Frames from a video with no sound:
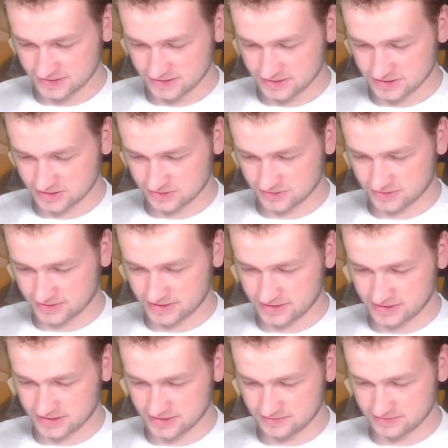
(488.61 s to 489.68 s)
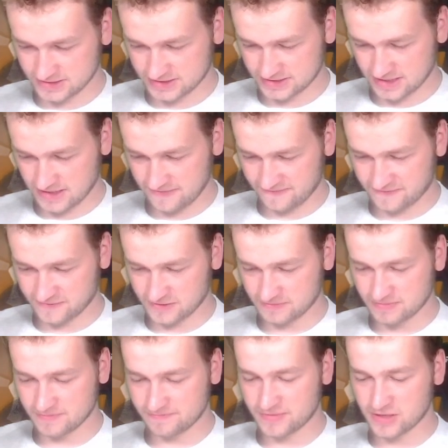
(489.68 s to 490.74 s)
So it's time for
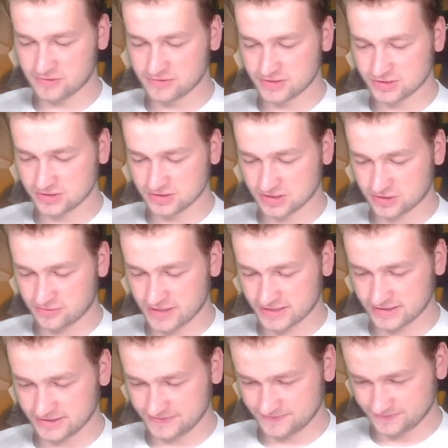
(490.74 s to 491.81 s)
barbarians on the cracker.